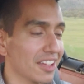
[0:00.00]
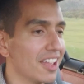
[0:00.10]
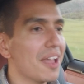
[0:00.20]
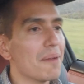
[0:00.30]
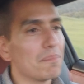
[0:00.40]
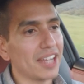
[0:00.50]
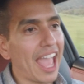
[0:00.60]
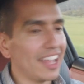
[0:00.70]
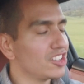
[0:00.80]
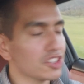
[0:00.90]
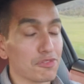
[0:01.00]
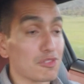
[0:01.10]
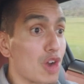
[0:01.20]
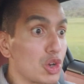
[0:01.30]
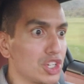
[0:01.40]
but it's just
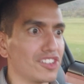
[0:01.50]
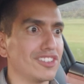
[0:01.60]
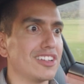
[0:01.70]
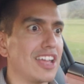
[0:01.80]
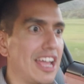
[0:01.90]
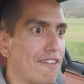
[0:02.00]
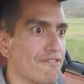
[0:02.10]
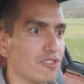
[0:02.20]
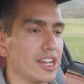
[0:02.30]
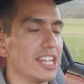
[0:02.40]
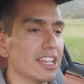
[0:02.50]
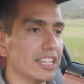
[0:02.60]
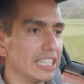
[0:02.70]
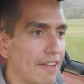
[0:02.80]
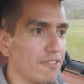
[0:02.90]
ferocious on every
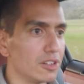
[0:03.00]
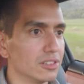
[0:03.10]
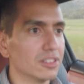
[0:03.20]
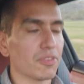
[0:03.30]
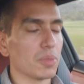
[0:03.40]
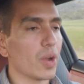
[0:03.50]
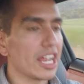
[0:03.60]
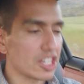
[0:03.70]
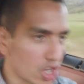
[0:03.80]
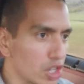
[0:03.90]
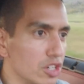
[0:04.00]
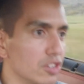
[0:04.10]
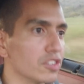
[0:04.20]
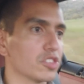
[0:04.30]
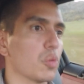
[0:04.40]
level. From the way it
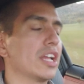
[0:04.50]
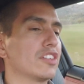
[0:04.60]
turns, the way it